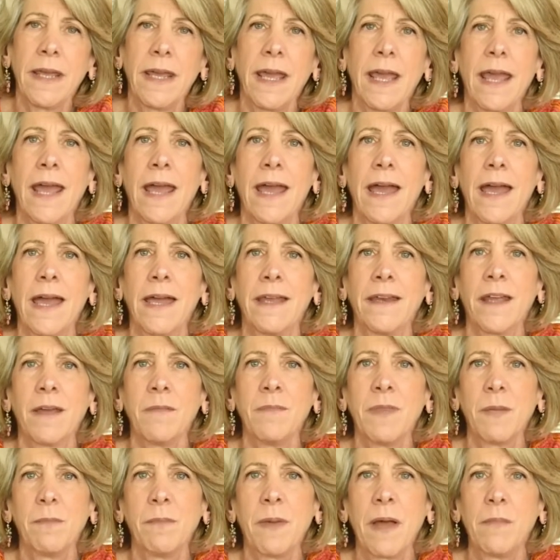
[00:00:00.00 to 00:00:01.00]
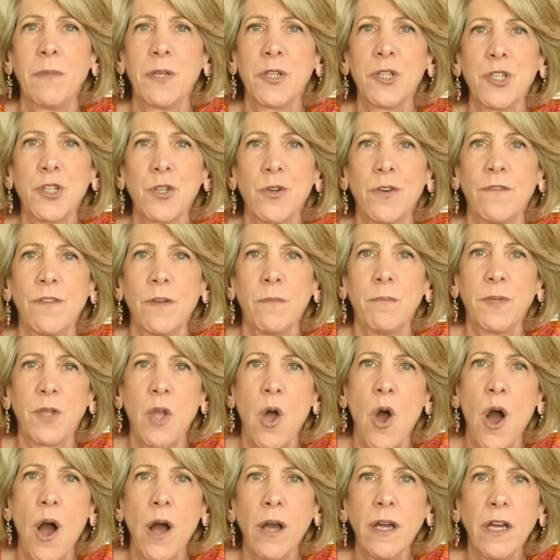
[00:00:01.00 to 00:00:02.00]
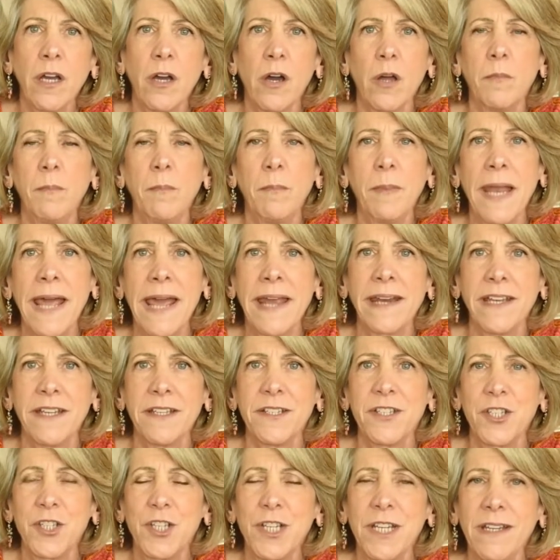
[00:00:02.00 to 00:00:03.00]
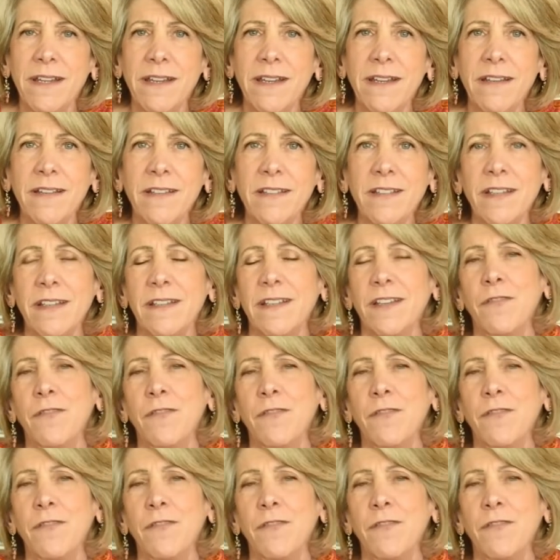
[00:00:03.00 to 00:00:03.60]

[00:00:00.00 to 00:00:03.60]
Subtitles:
and I'm the publisher of a blog called Planet Cheese.